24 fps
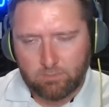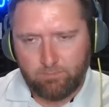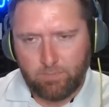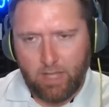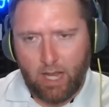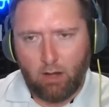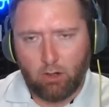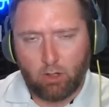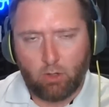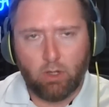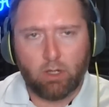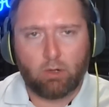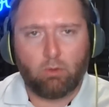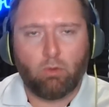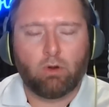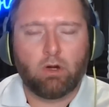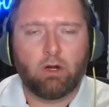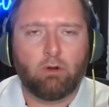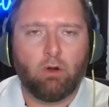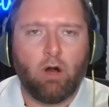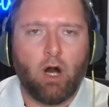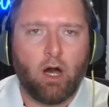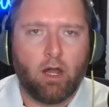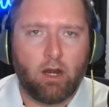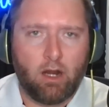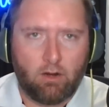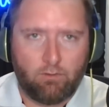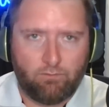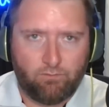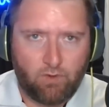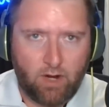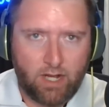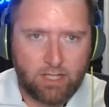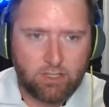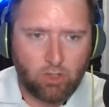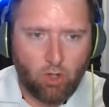Now, a quick word on our
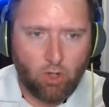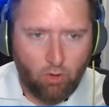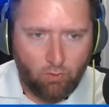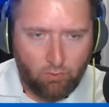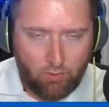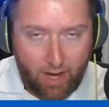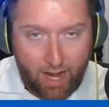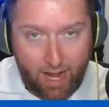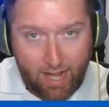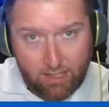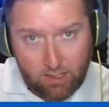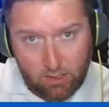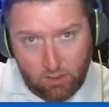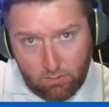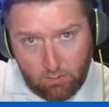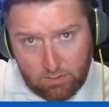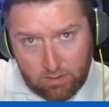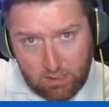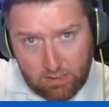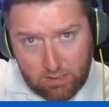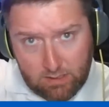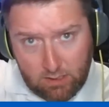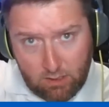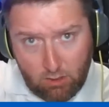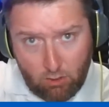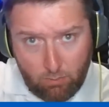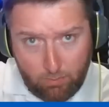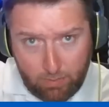friends over at UCCU,